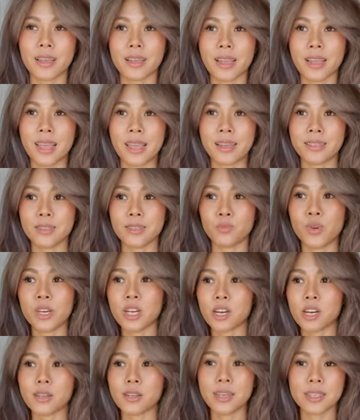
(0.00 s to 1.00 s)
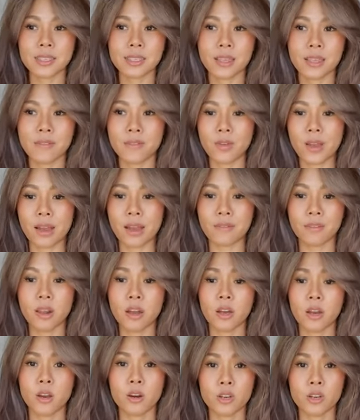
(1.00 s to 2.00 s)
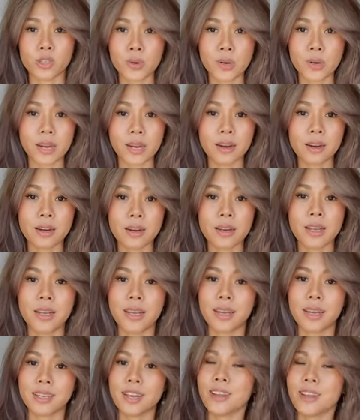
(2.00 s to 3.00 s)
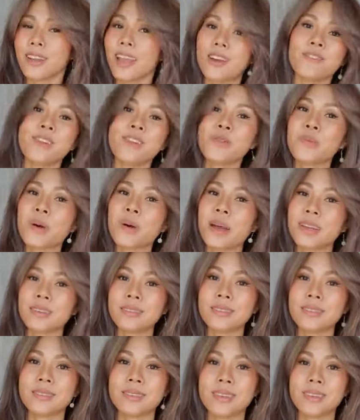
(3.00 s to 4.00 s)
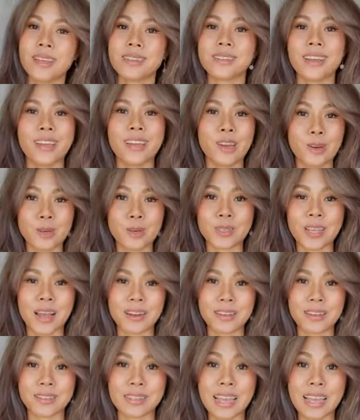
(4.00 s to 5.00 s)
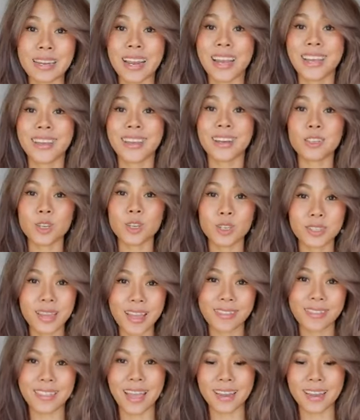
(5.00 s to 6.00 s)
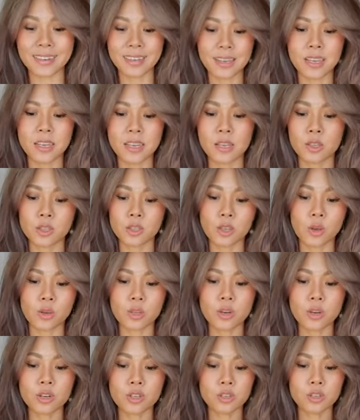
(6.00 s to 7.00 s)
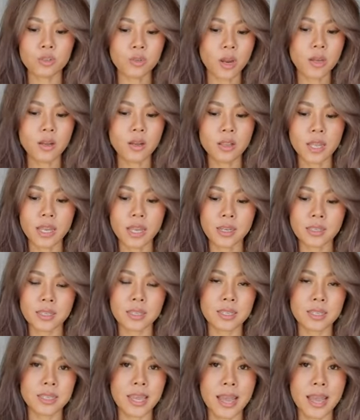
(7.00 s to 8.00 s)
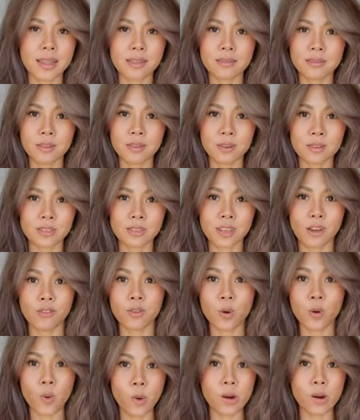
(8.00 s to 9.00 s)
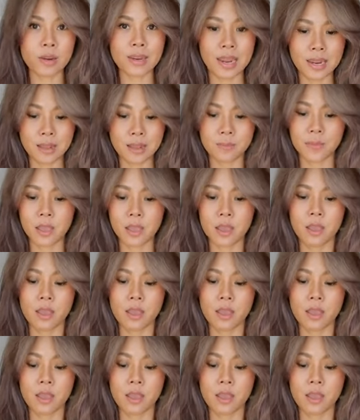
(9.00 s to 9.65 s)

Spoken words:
And regardless if you have long hair or short hair, not everyone is a hairstylist, and I understand that. So you're struggling to get yourself coordinated.